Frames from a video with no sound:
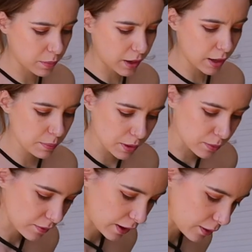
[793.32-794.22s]
happy
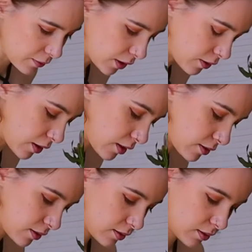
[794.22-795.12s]
with how I've done
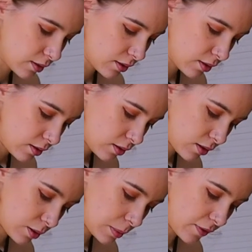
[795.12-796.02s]
this.
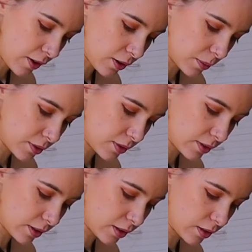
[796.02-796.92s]
To be fair, I was
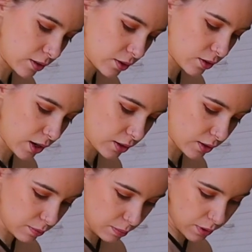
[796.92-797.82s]
slightly
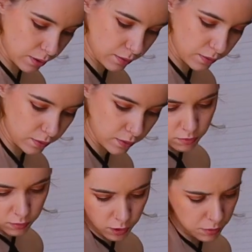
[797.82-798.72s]
distracted, but
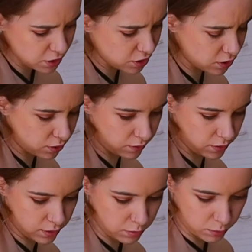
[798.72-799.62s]
maybe I should have gone for
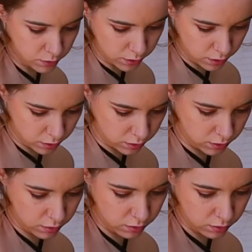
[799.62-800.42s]
the smaller vase.